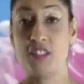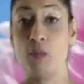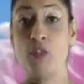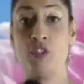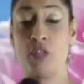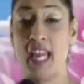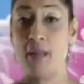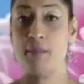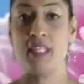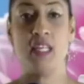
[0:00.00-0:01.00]
someone you
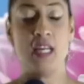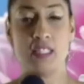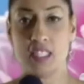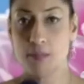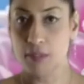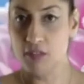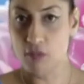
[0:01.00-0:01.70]
can be deeply